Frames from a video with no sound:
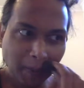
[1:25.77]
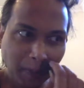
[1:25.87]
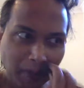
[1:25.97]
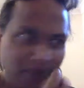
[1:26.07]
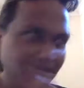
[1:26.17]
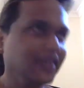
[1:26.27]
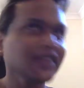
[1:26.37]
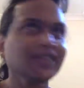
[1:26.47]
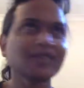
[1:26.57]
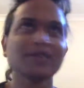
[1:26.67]
My great
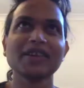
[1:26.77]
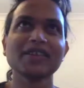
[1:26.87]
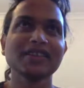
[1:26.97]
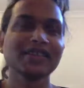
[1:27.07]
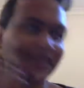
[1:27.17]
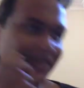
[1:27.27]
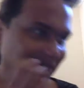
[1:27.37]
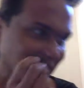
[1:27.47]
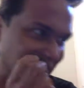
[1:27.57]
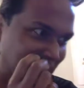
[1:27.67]
quest to
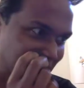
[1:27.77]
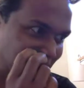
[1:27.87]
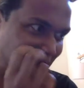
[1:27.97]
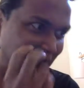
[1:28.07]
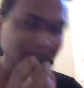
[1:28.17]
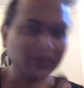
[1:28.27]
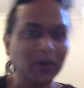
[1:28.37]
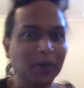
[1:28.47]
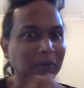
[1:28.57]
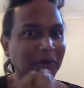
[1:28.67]
find a job,